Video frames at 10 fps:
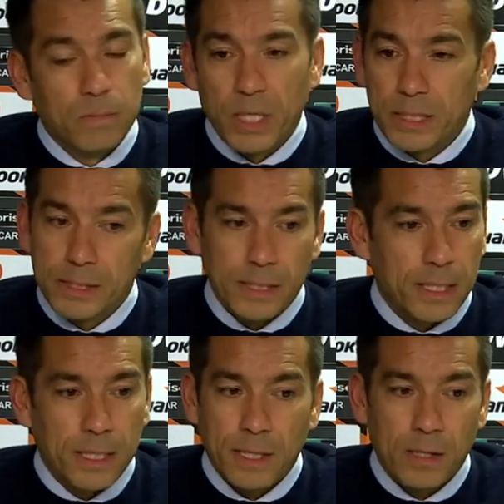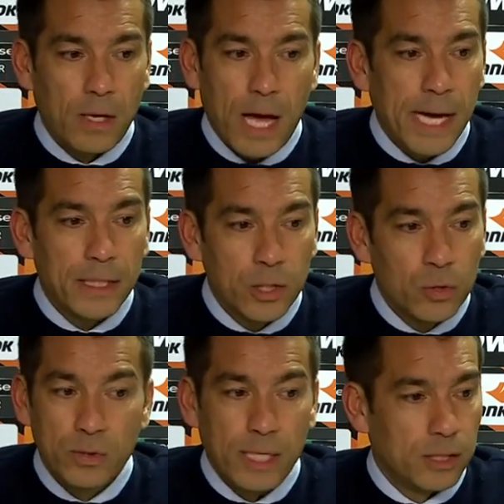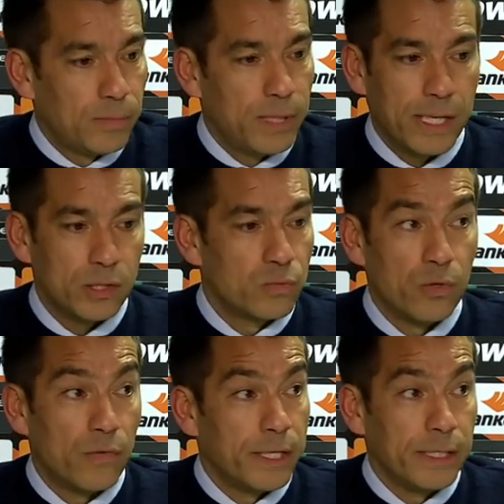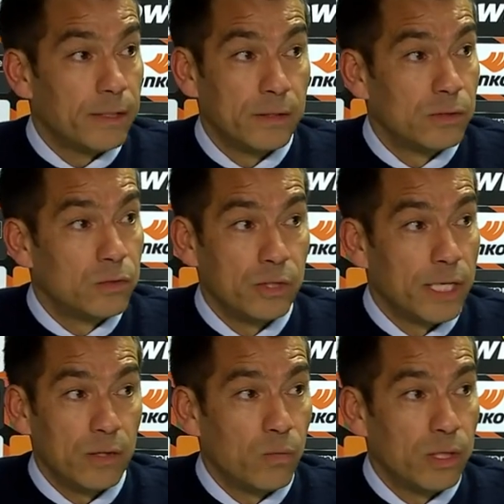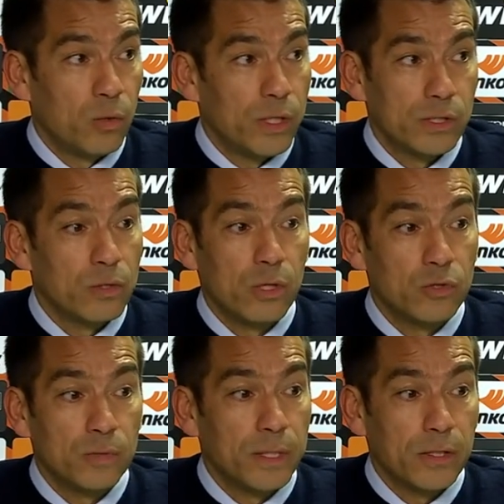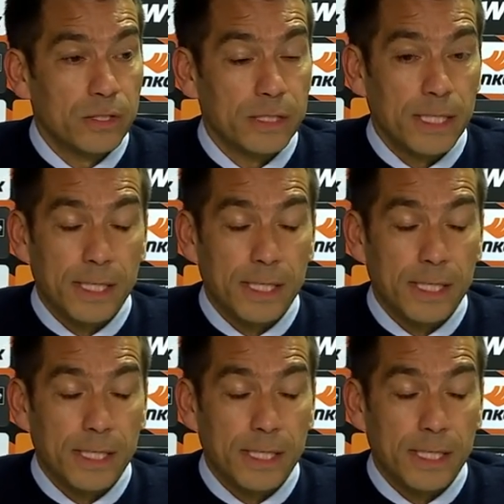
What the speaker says: But I knew that the players were ready today when the whistle goes, because